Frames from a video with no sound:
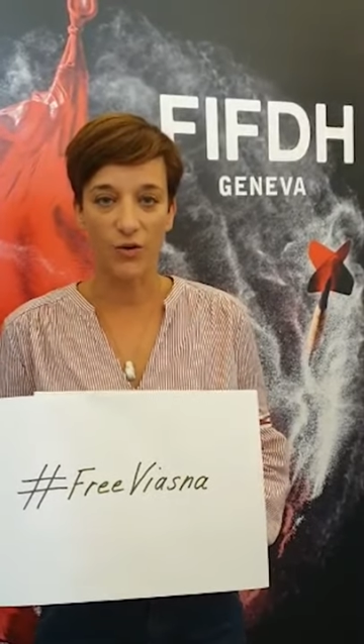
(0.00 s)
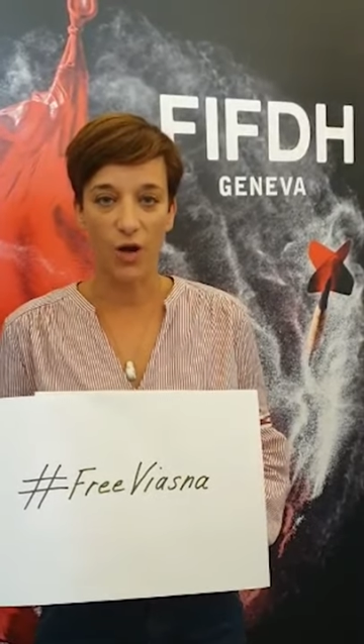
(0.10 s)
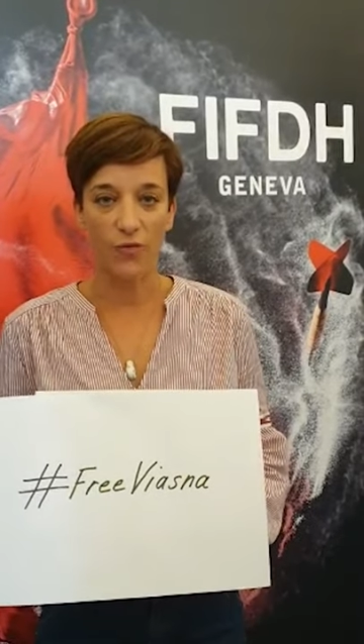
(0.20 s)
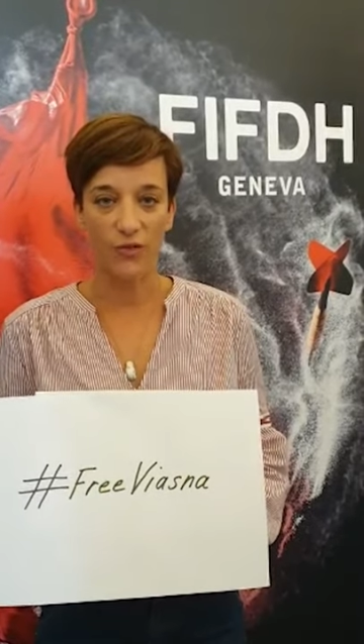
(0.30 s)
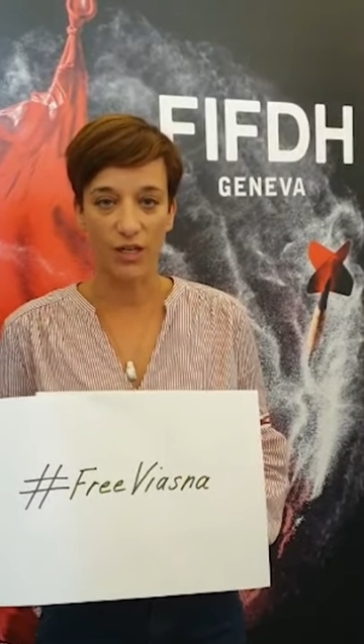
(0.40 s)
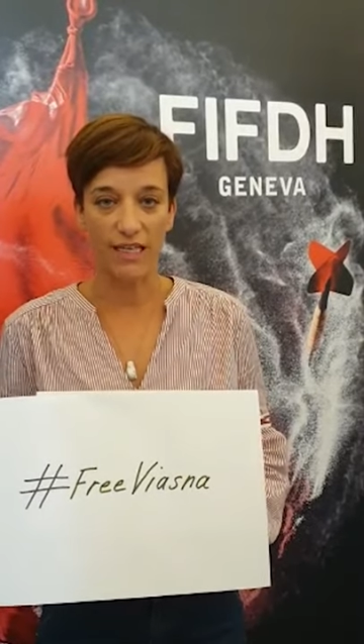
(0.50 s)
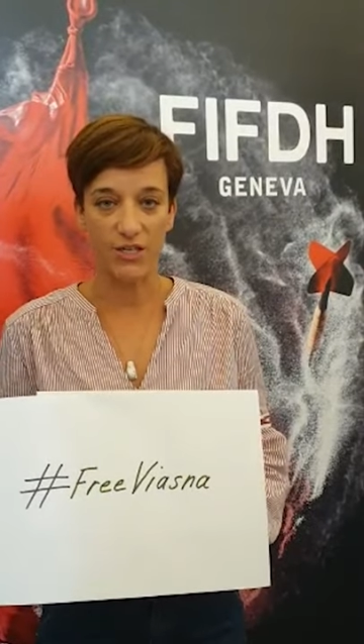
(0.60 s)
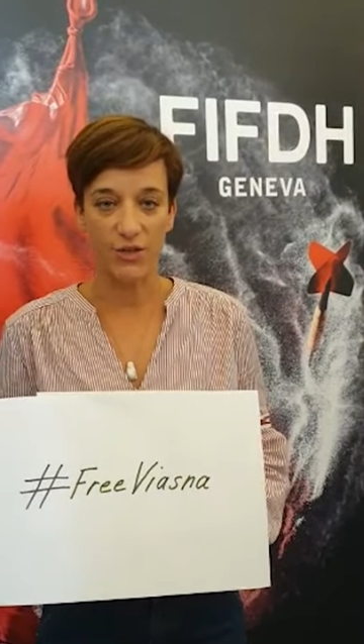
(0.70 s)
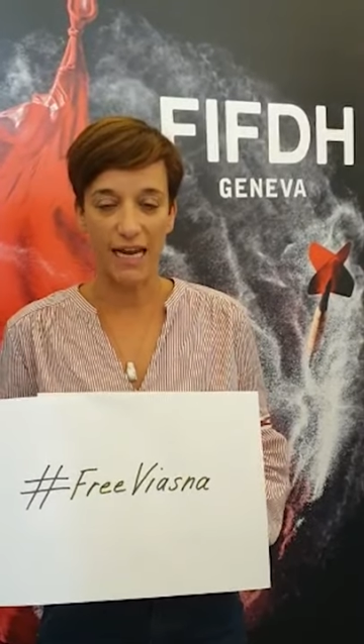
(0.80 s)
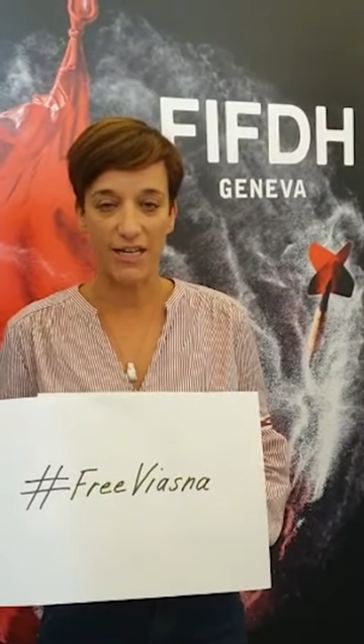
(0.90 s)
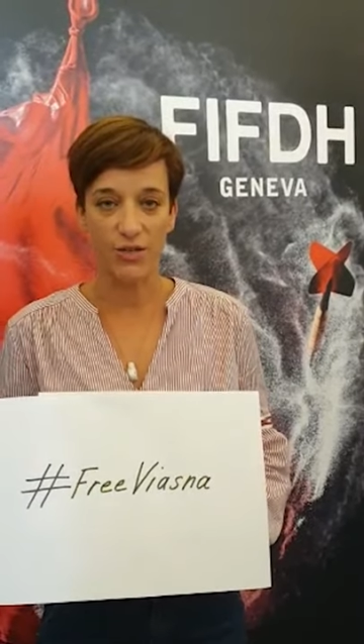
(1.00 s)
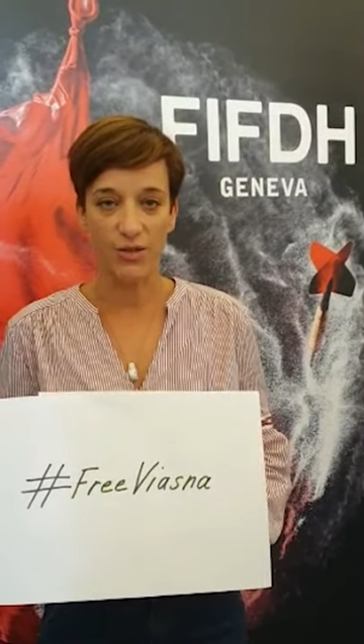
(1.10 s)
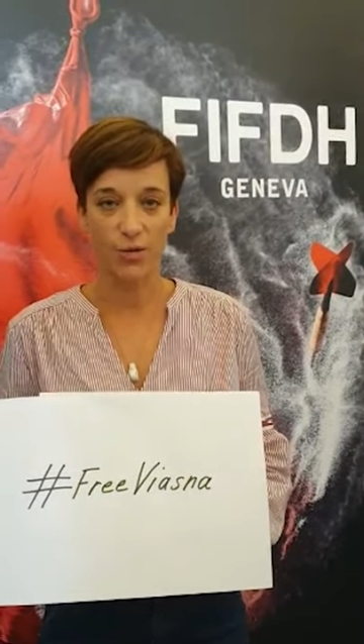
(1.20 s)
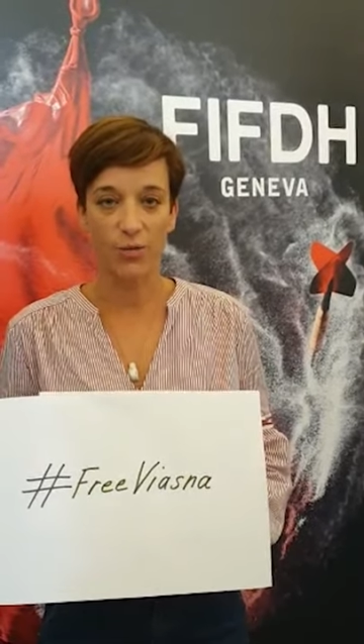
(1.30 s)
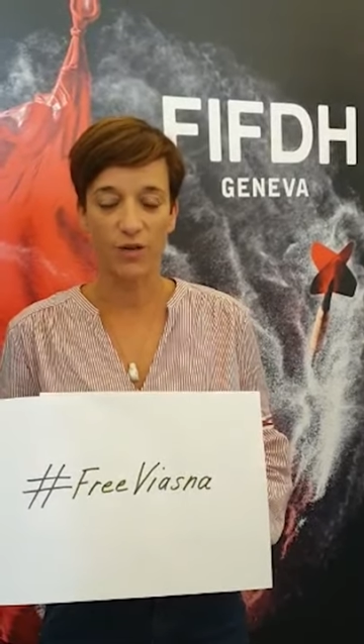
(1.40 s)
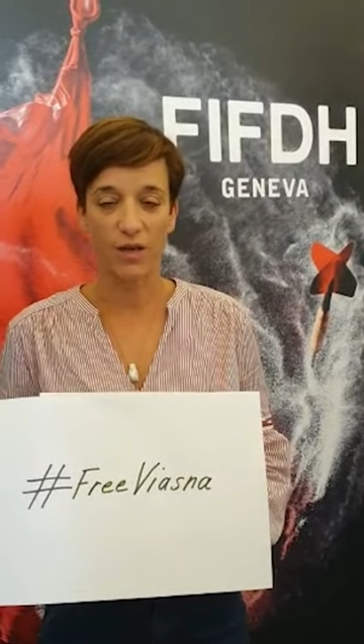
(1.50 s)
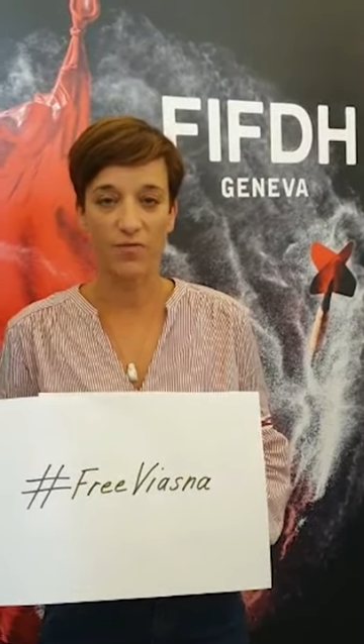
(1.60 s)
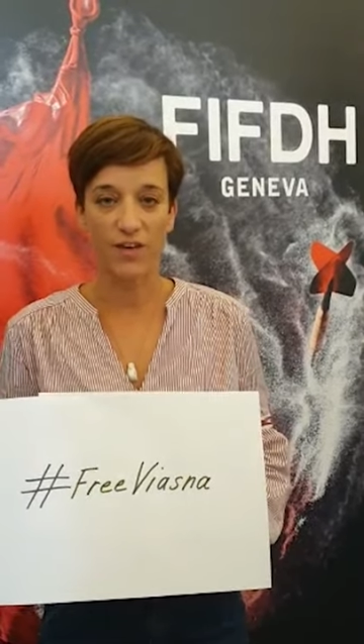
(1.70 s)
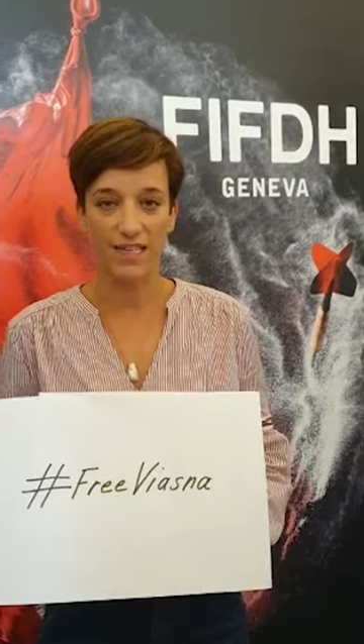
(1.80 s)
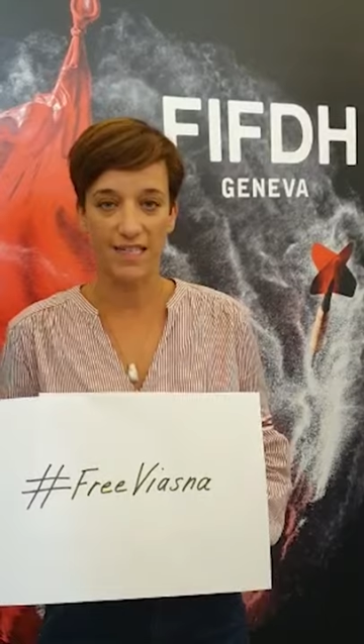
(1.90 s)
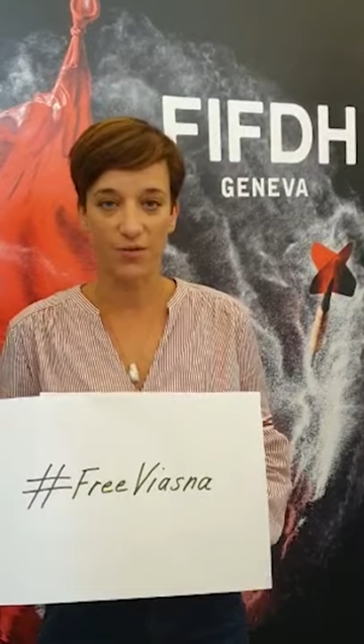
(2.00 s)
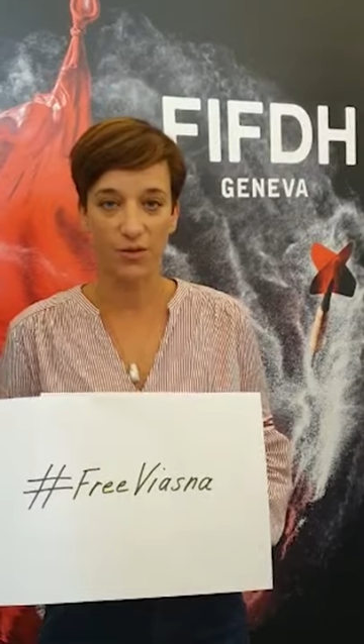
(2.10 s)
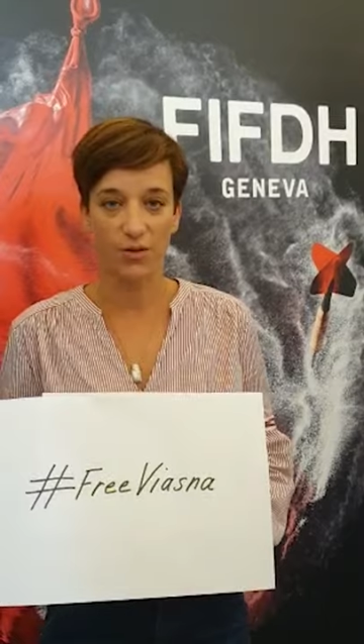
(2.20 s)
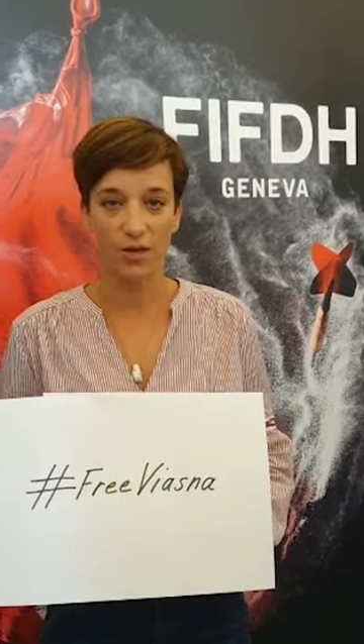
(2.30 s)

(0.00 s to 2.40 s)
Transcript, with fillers: of the International Film Festival